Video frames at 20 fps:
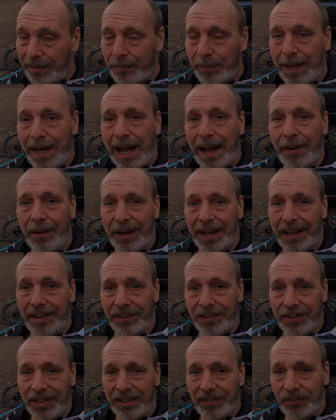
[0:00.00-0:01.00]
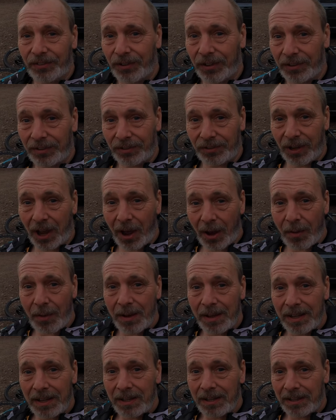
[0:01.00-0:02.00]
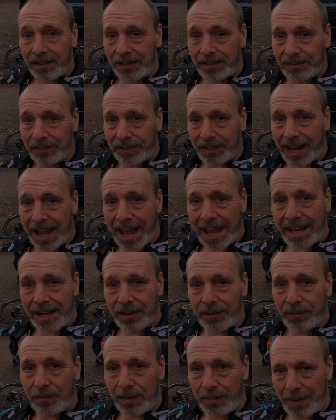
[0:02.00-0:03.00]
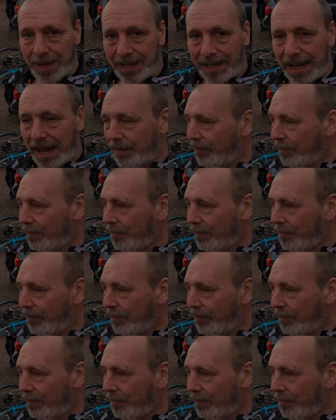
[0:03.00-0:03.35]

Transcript: haven't been out again since. So, today, we made the